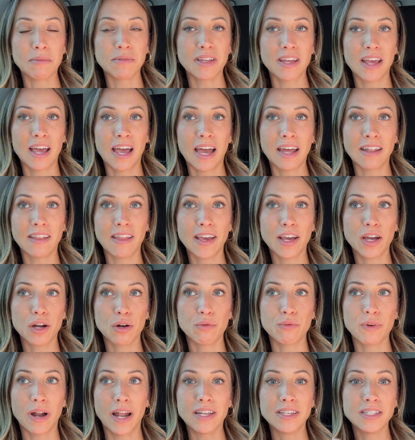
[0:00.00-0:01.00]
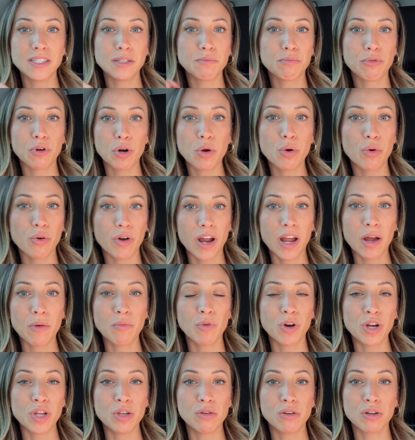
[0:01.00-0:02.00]
They had like a rent program
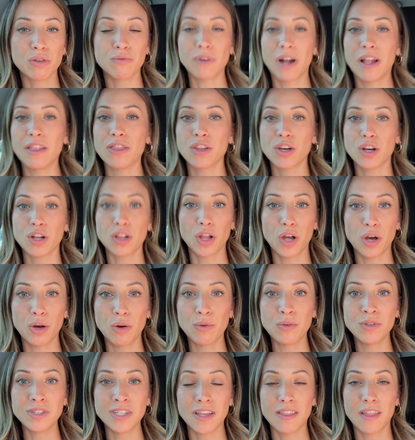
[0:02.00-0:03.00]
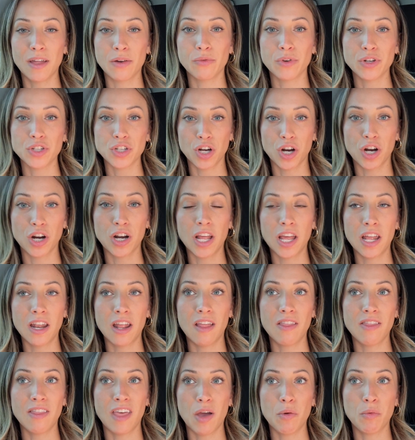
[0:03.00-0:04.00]
where you could rent the clothes and then return it,
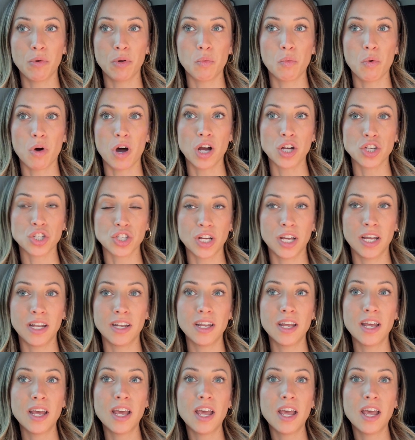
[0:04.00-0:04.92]
and they would wash it,